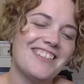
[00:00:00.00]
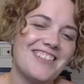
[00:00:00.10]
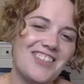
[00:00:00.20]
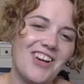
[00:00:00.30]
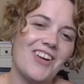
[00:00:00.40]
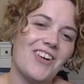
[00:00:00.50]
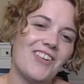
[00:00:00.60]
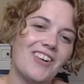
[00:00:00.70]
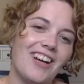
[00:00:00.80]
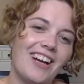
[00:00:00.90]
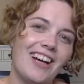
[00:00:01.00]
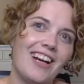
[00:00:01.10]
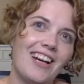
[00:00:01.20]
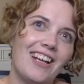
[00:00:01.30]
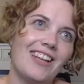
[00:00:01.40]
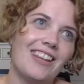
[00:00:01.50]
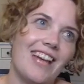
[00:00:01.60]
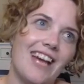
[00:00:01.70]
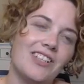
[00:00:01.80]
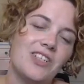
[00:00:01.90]
So
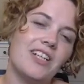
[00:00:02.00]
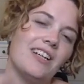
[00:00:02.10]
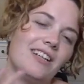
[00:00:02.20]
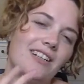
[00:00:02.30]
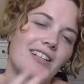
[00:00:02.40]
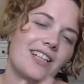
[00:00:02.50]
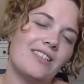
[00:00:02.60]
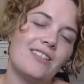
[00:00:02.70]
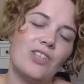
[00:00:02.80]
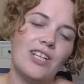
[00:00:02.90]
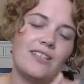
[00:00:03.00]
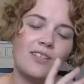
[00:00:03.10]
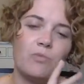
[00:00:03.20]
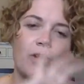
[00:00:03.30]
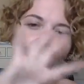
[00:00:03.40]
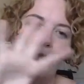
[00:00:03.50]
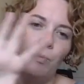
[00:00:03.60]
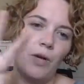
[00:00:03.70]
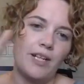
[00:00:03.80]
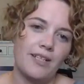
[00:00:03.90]
that she does this wonderful
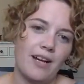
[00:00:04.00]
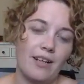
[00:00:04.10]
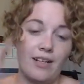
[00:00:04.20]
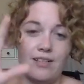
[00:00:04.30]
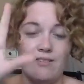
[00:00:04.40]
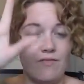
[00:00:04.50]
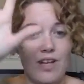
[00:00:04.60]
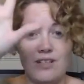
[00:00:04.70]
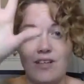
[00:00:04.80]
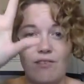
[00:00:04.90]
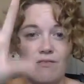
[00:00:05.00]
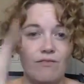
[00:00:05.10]
breakdown, and it's a